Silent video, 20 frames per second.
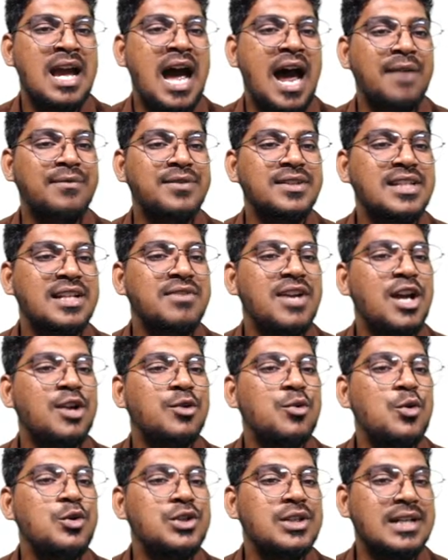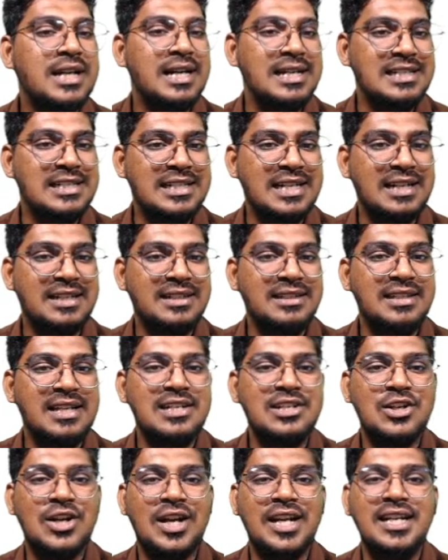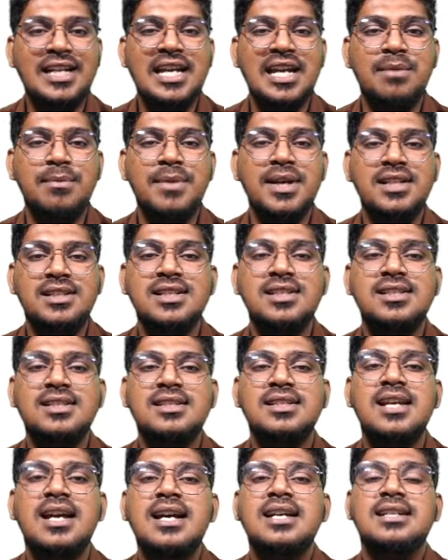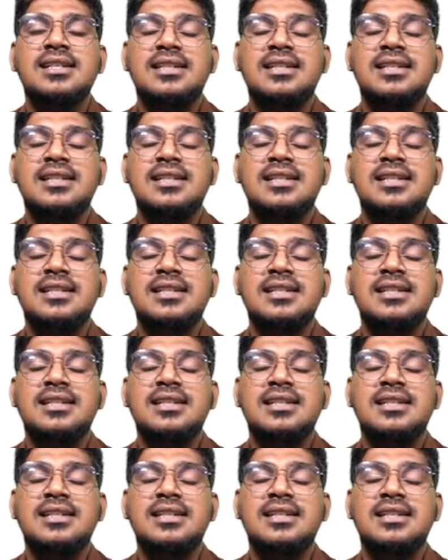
After that we are going to construct the training images